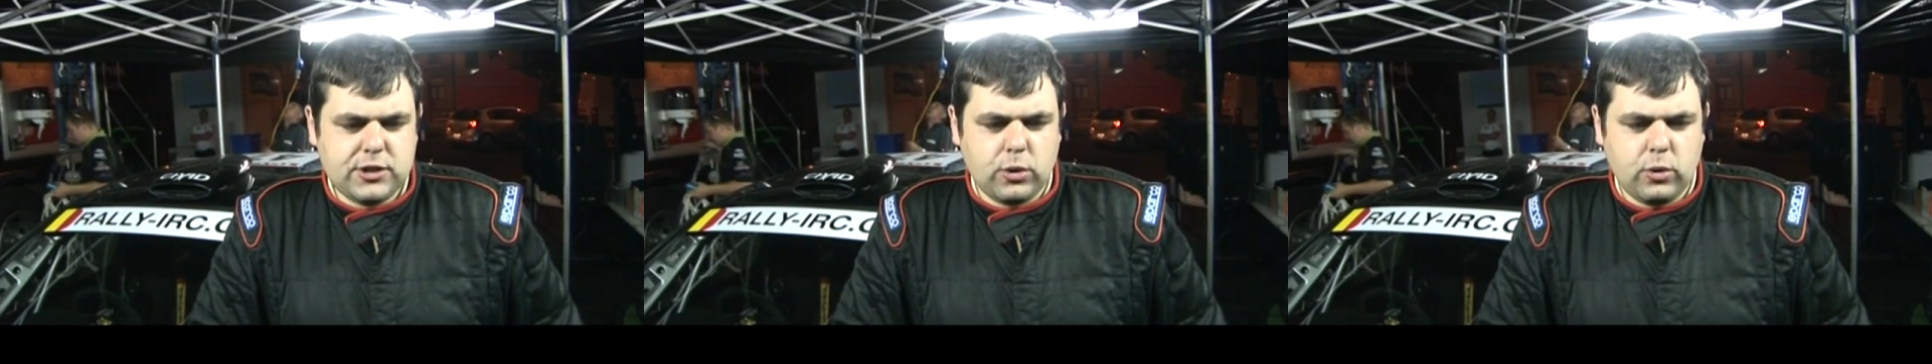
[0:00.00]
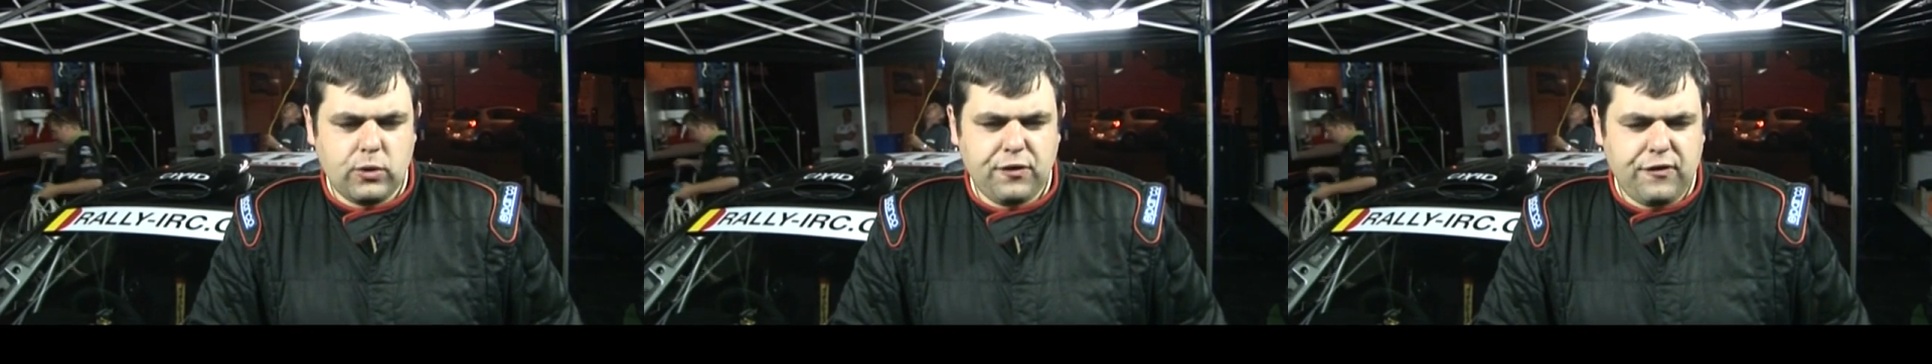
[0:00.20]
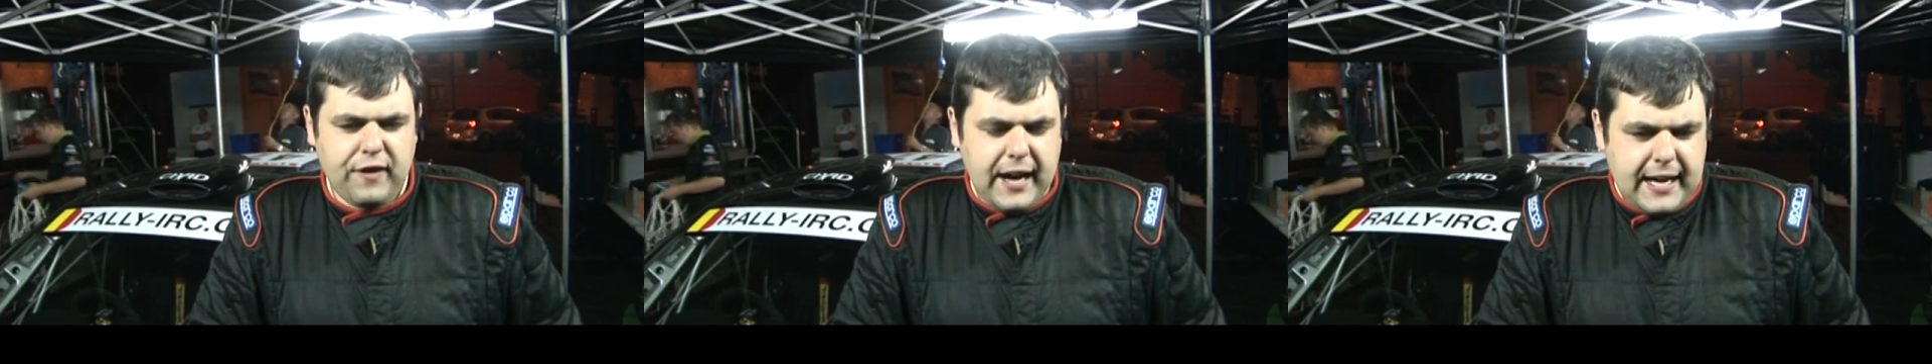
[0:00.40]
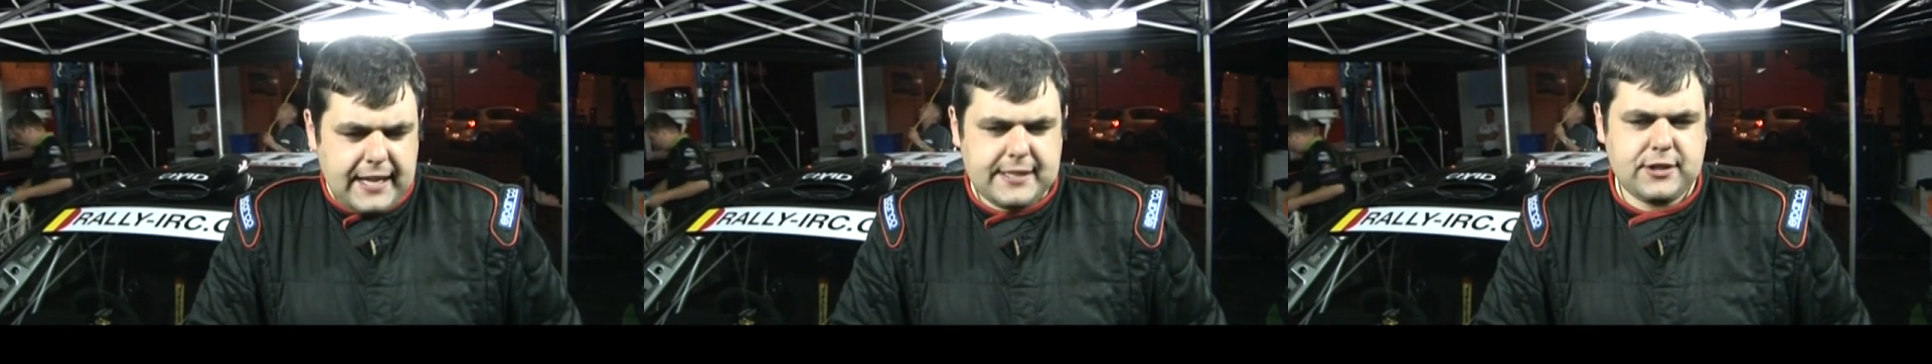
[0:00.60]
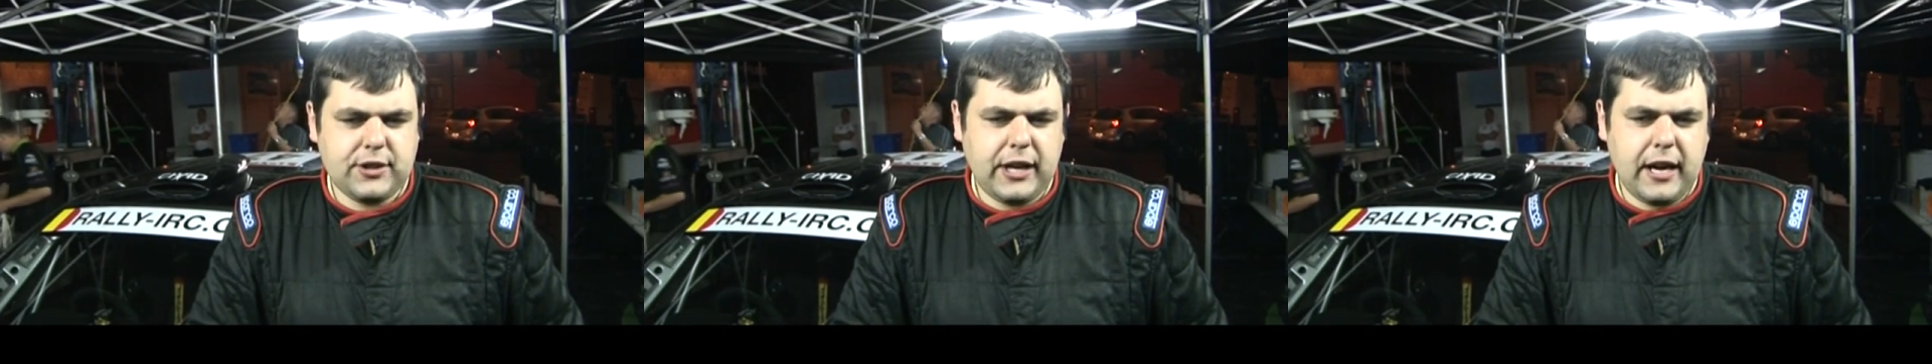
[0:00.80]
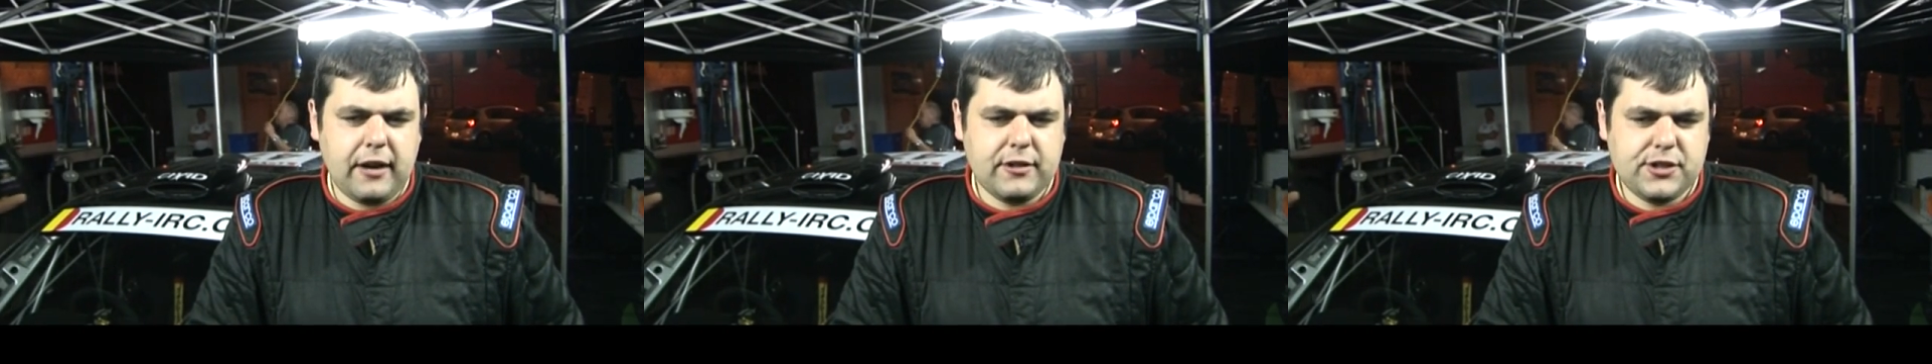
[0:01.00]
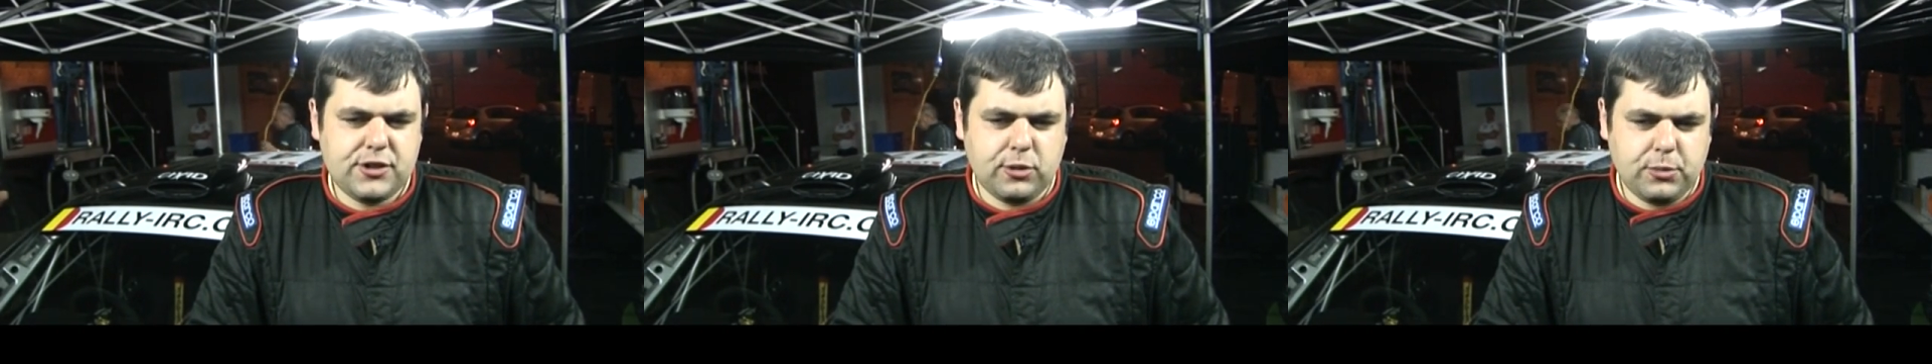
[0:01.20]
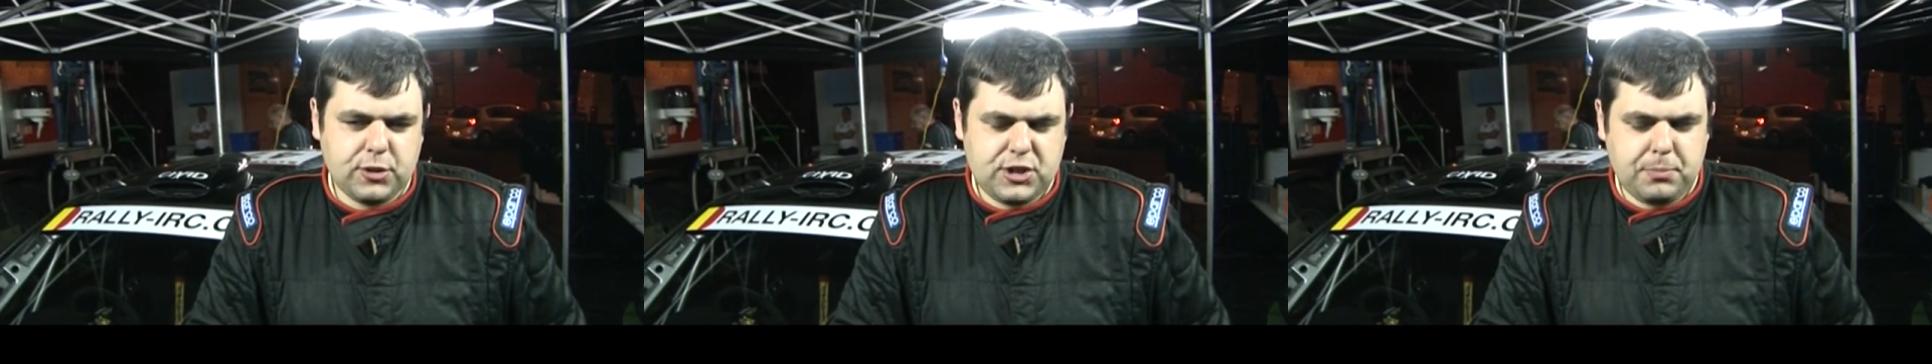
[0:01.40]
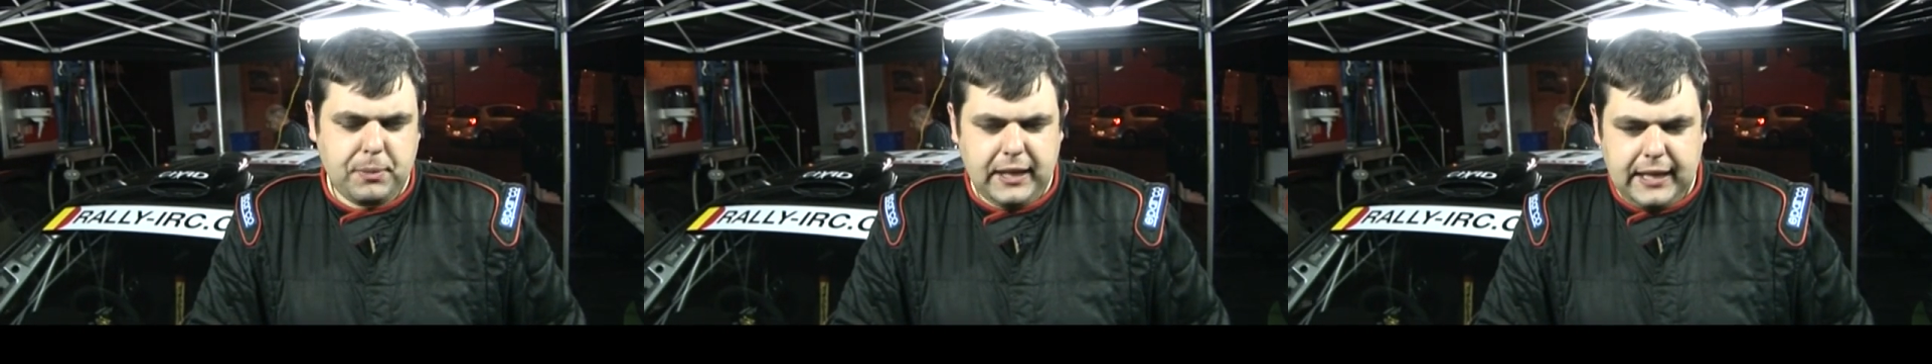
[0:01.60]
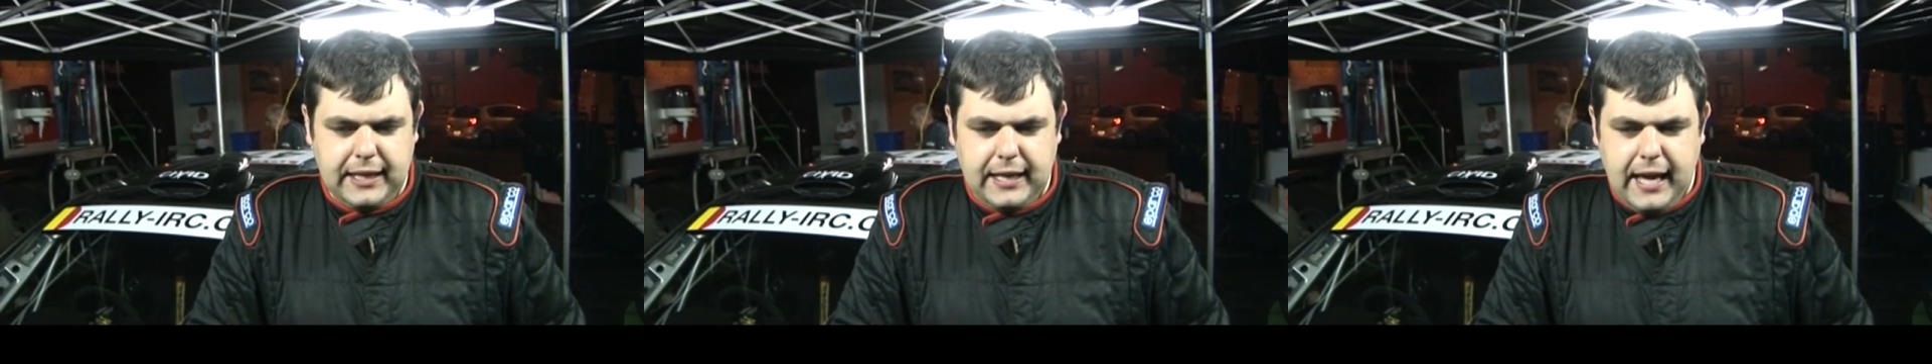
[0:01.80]
it's so fast, you carry so
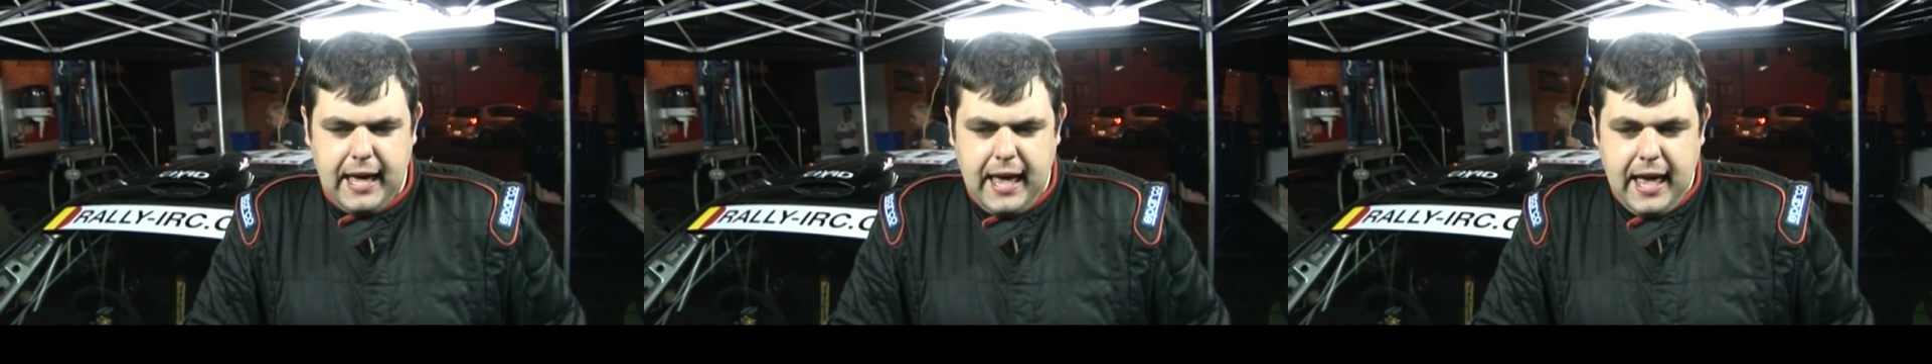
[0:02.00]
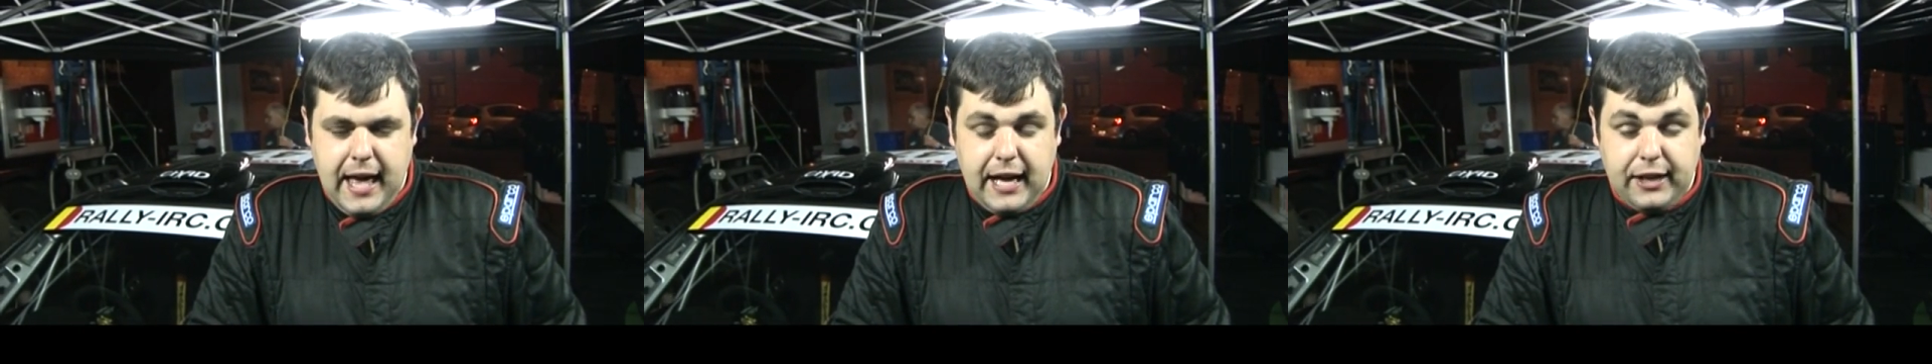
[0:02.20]
much speed,